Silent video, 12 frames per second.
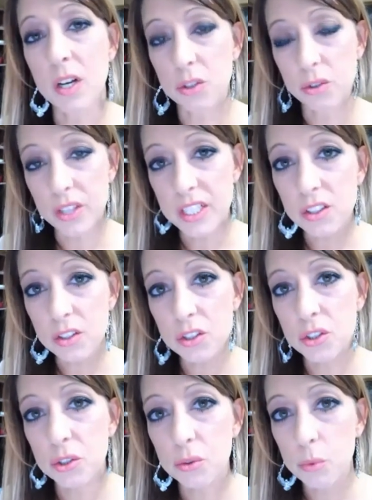So these are the
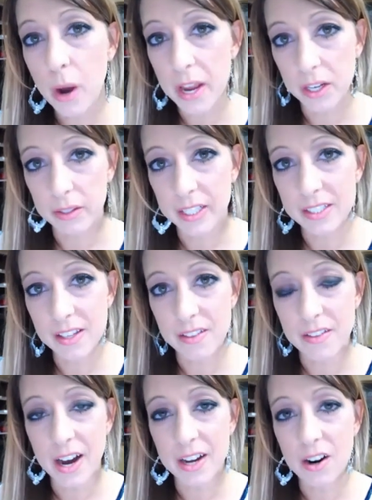two wineries
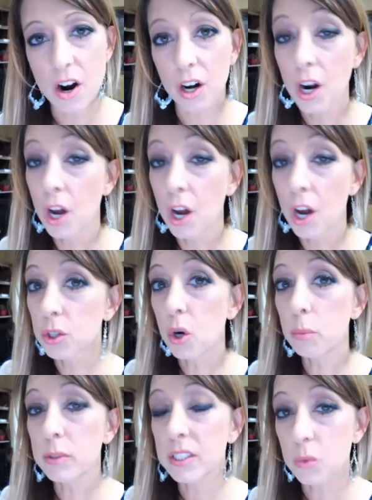that are
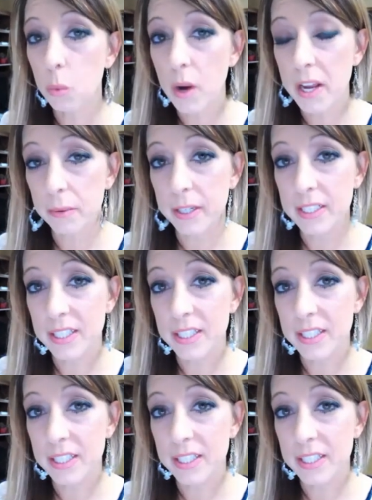globalist wineries,